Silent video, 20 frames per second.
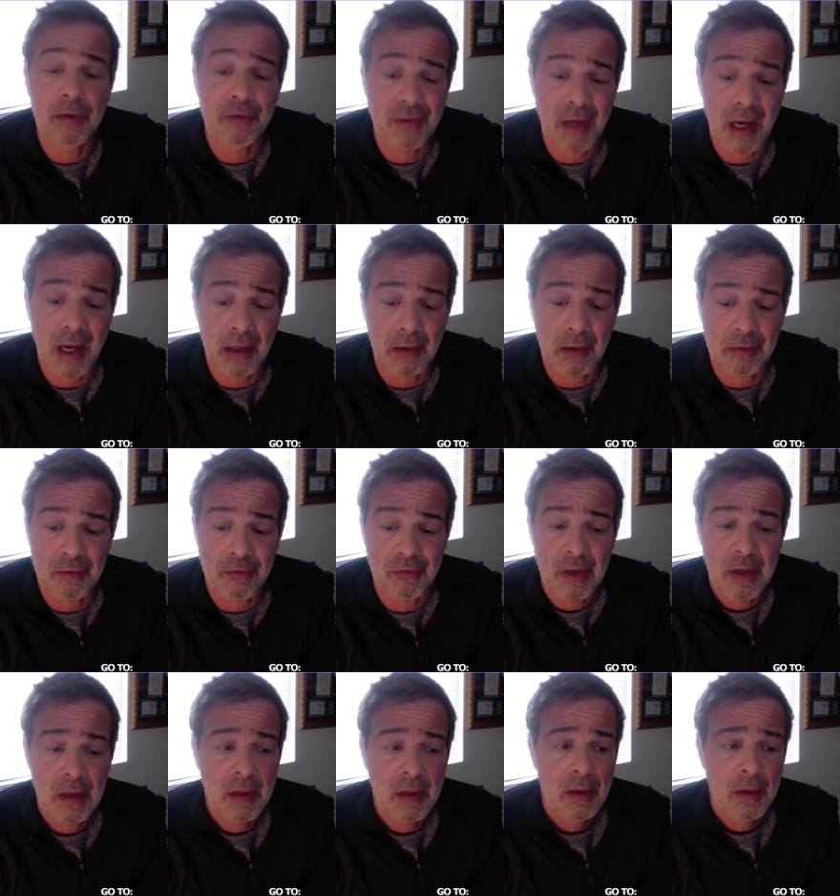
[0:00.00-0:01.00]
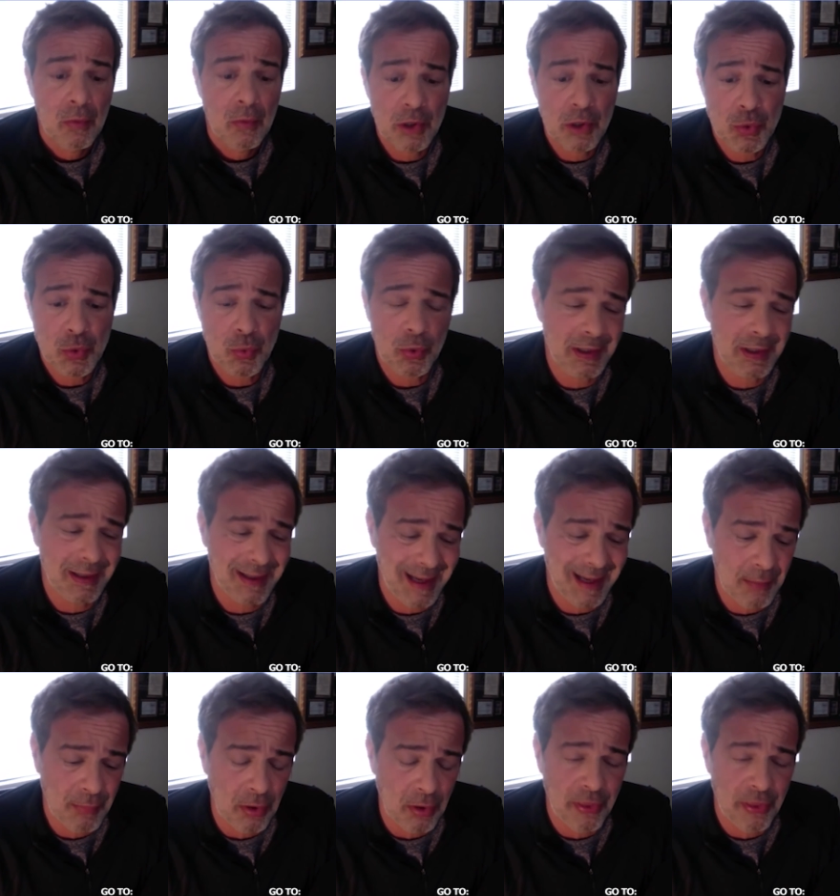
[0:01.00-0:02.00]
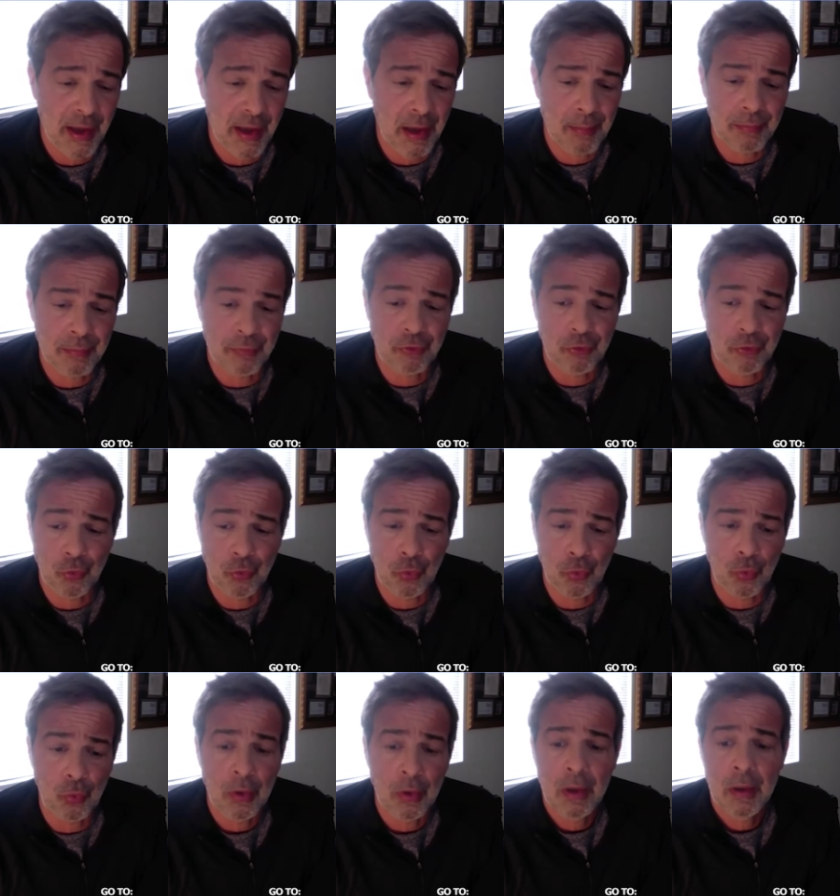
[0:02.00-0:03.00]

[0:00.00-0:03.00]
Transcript: dollars, which would enable them to